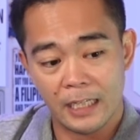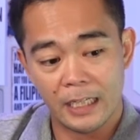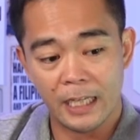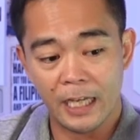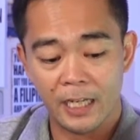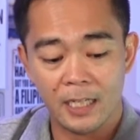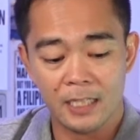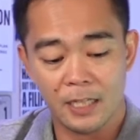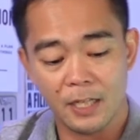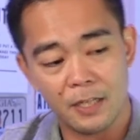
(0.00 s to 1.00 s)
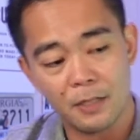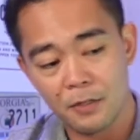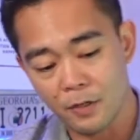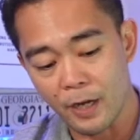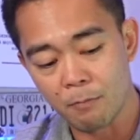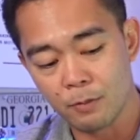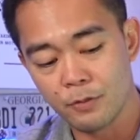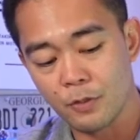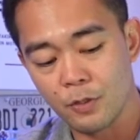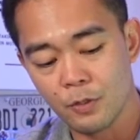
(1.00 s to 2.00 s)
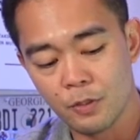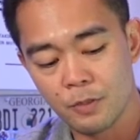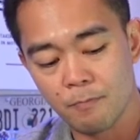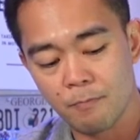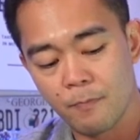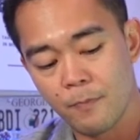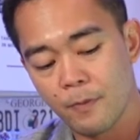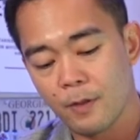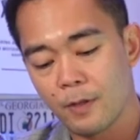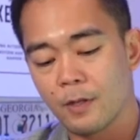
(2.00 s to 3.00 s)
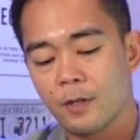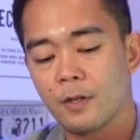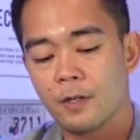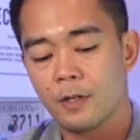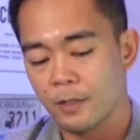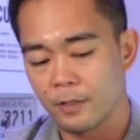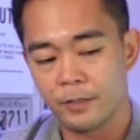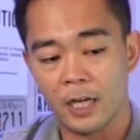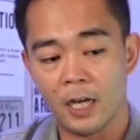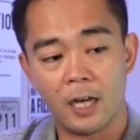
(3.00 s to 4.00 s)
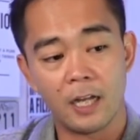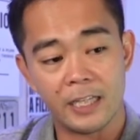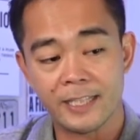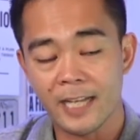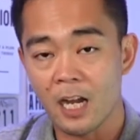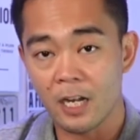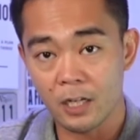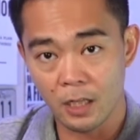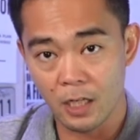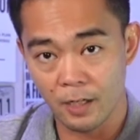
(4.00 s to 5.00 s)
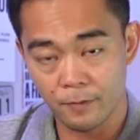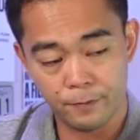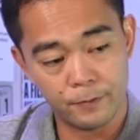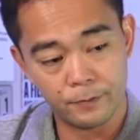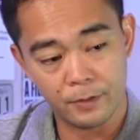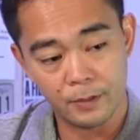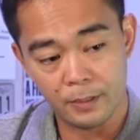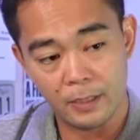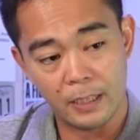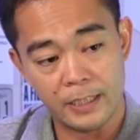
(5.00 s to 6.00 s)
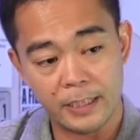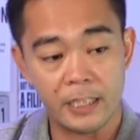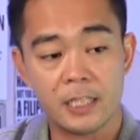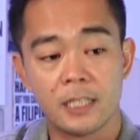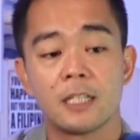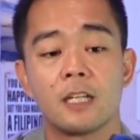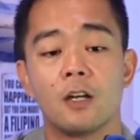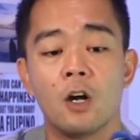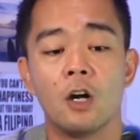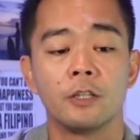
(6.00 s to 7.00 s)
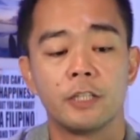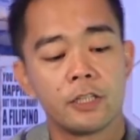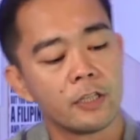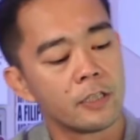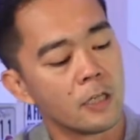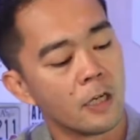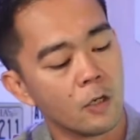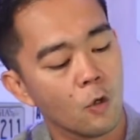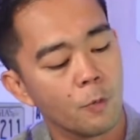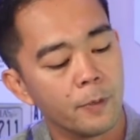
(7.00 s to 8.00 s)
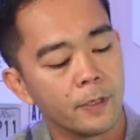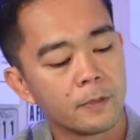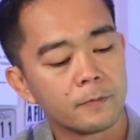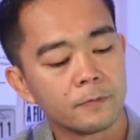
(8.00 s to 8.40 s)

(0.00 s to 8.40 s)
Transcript: Again, you're able to use the entire glove since all digits are open.